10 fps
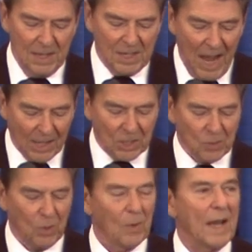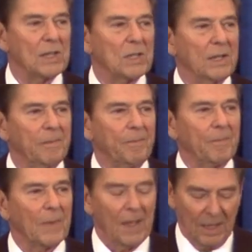Taxes were rising.
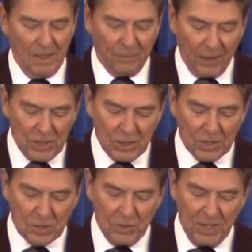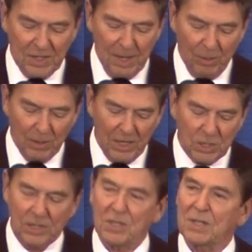Inflation stood in double
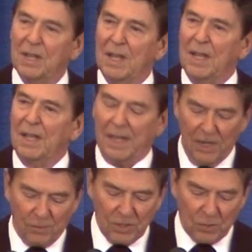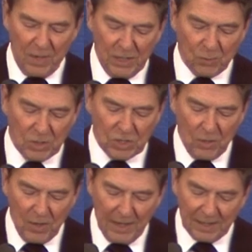digits. Interest rates were
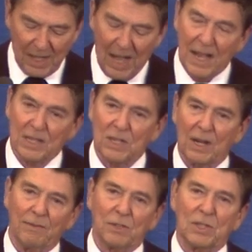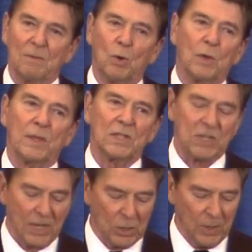soaring at the highest levels in more than a
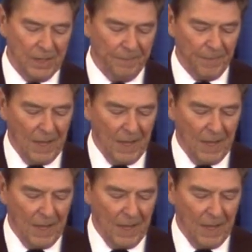century.